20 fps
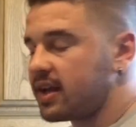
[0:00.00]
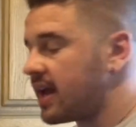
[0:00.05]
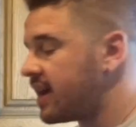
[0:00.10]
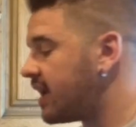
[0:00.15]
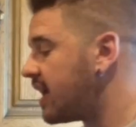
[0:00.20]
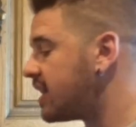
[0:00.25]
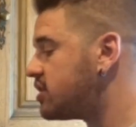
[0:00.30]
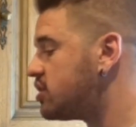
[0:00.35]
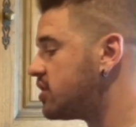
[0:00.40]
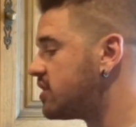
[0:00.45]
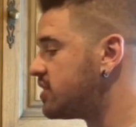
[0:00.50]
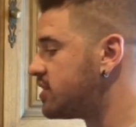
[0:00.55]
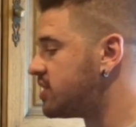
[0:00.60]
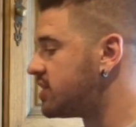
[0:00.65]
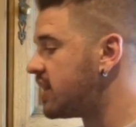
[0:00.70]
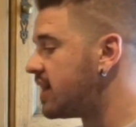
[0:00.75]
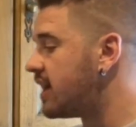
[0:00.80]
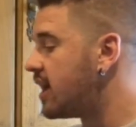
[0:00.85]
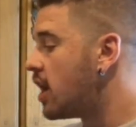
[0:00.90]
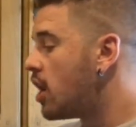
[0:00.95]
And as you can
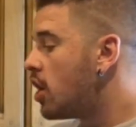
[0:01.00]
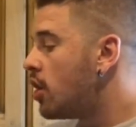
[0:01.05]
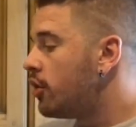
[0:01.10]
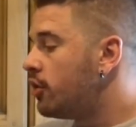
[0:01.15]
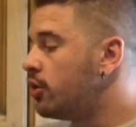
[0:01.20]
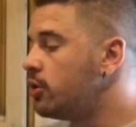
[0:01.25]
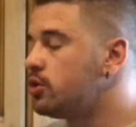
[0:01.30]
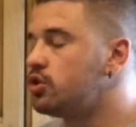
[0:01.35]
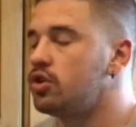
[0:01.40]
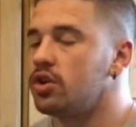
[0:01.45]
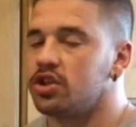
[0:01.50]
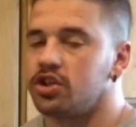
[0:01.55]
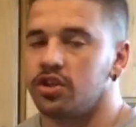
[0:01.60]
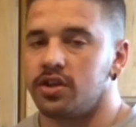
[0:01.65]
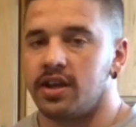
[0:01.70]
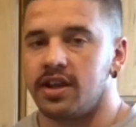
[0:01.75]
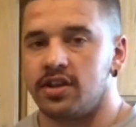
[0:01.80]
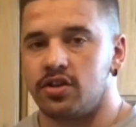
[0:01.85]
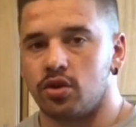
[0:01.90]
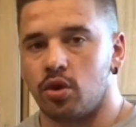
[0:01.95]
see,
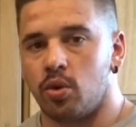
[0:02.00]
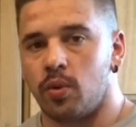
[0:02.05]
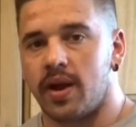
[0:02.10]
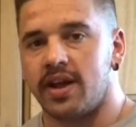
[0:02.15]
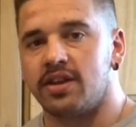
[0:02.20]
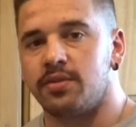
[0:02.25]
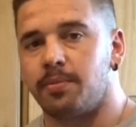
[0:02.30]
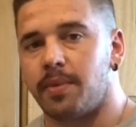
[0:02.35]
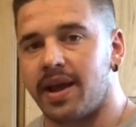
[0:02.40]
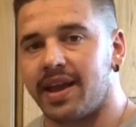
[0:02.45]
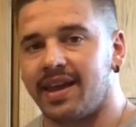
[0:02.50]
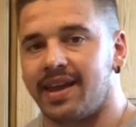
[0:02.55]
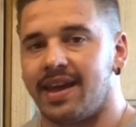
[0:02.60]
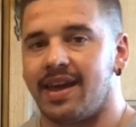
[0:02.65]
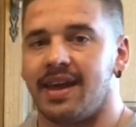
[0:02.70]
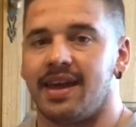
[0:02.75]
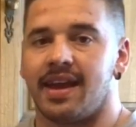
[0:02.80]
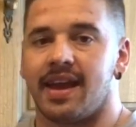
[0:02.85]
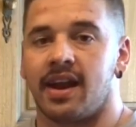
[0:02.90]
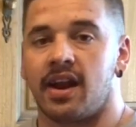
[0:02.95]
Nutrition is always my
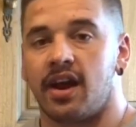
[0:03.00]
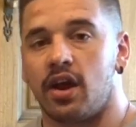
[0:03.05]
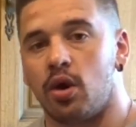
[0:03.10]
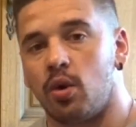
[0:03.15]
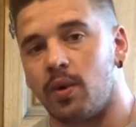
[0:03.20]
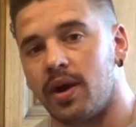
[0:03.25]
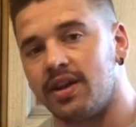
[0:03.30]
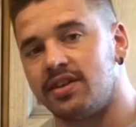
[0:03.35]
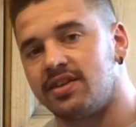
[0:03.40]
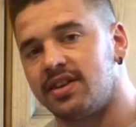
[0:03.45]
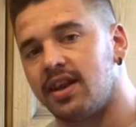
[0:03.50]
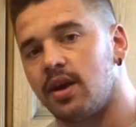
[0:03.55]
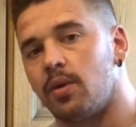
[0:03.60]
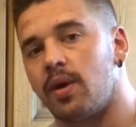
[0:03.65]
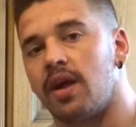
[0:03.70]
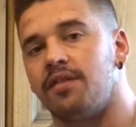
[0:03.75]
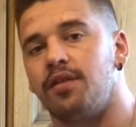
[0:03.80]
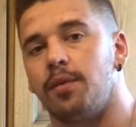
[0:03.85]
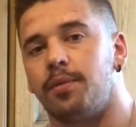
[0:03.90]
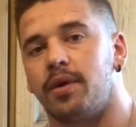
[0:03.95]
key, and I always tell
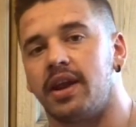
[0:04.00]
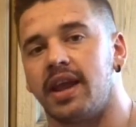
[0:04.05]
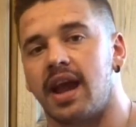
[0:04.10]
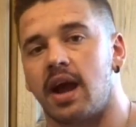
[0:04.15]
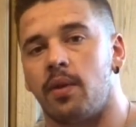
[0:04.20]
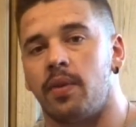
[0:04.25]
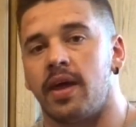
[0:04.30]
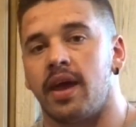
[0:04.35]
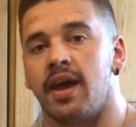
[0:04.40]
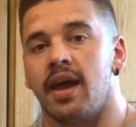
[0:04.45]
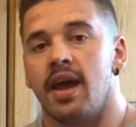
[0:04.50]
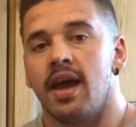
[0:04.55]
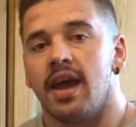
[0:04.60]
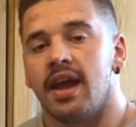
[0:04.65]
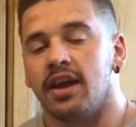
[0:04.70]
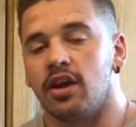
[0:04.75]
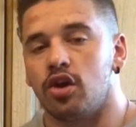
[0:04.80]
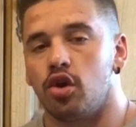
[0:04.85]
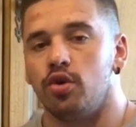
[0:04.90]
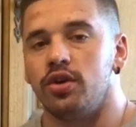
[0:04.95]
everybody out there,
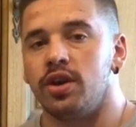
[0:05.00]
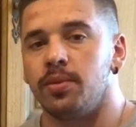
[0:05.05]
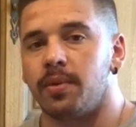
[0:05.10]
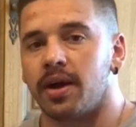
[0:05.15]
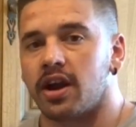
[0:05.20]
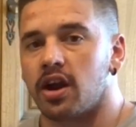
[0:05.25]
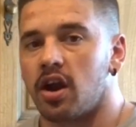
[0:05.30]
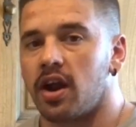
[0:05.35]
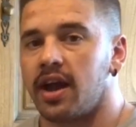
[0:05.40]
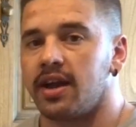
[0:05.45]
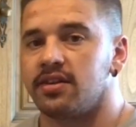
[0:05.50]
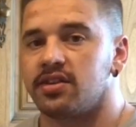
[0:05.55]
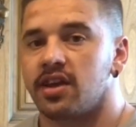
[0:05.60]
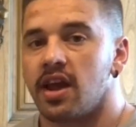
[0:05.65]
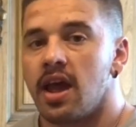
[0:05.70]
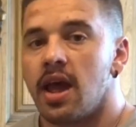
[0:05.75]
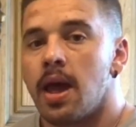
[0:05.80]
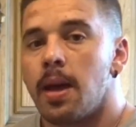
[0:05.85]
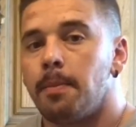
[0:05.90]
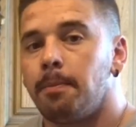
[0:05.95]
including my clients,
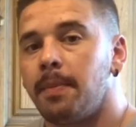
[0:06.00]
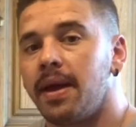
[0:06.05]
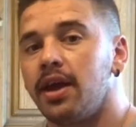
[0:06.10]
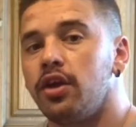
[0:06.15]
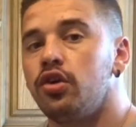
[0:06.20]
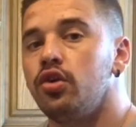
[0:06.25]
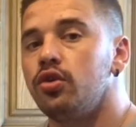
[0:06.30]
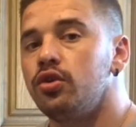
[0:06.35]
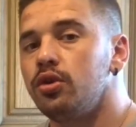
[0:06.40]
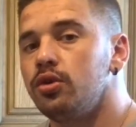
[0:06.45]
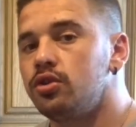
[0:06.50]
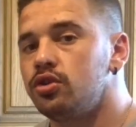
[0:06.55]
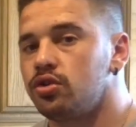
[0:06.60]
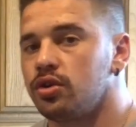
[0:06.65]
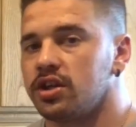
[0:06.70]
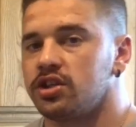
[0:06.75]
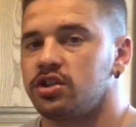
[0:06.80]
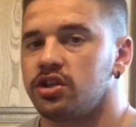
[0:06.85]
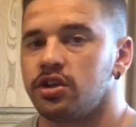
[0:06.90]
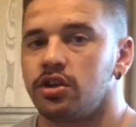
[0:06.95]
make your
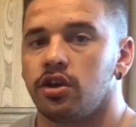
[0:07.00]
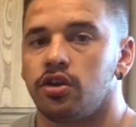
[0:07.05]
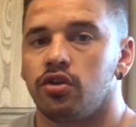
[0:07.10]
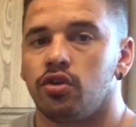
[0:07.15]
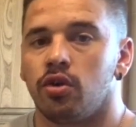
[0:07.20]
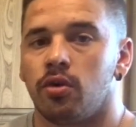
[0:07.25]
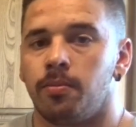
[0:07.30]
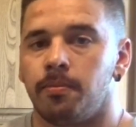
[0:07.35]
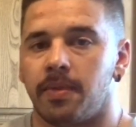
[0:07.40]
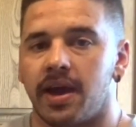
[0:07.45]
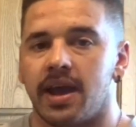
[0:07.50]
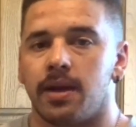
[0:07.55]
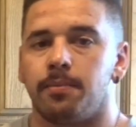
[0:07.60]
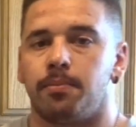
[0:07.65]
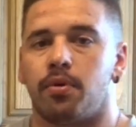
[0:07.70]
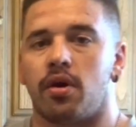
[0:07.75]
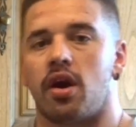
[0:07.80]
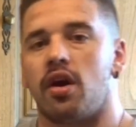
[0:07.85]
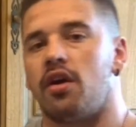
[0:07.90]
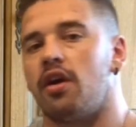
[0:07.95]
nutrition your main
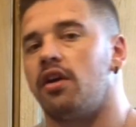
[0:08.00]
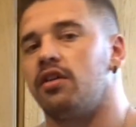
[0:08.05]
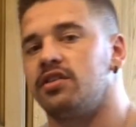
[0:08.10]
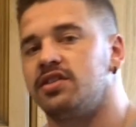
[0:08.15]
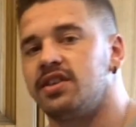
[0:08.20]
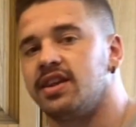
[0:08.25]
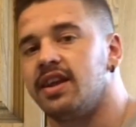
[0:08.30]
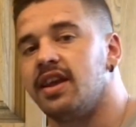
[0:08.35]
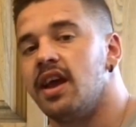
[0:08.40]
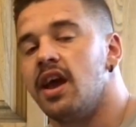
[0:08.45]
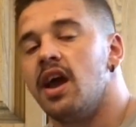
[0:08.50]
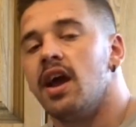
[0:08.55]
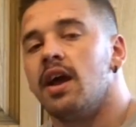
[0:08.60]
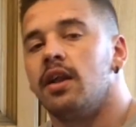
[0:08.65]
priority.